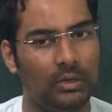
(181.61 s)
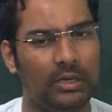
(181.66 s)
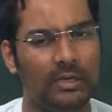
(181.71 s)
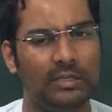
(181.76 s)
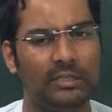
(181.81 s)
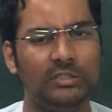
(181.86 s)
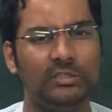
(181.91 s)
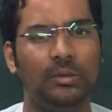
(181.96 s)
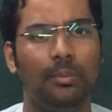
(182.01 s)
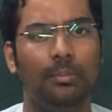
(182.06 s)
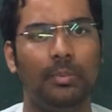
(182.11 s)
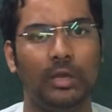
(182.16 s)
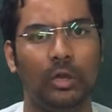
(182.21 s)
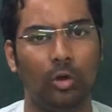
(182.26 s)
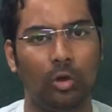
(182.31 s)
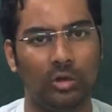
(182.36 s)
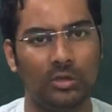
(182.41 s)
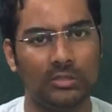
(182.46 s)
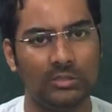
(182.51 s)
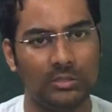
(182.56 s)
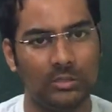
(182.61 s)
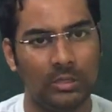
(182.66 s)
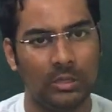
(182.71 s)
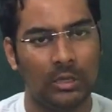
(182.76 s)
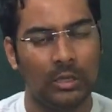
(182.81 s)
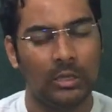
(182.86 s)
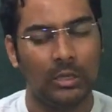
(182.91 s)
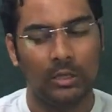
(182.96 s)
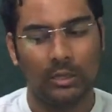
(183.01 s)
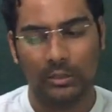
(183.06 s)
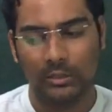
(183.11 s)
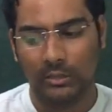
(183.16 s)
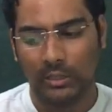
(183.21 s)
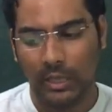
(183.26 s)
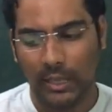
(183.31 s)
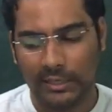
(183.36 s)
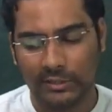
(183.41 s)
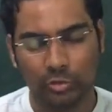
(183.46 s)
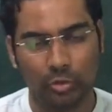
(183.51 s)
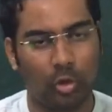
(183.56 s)
It is because
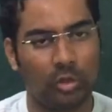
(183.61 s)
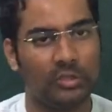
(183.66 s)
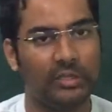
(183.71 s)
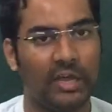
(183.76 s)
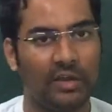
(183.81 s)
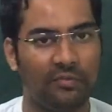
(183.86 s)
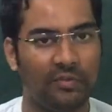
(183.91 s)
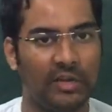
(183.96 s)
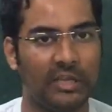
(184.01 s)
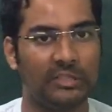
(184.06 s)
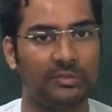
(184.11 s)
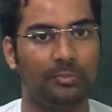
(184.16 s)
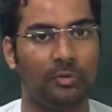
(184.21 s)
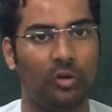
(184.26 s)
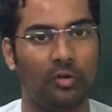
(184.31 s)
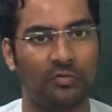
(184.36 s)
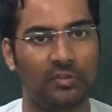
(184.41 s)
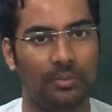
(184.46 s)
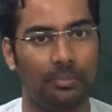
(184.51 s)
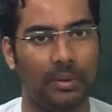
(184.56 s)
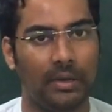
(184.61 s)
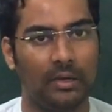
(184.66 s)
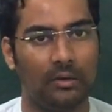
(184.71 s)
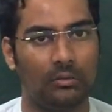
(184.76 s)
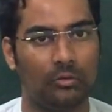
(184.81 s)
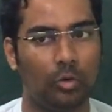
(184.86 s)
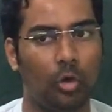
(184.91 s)
I saw the advertisement of the pen.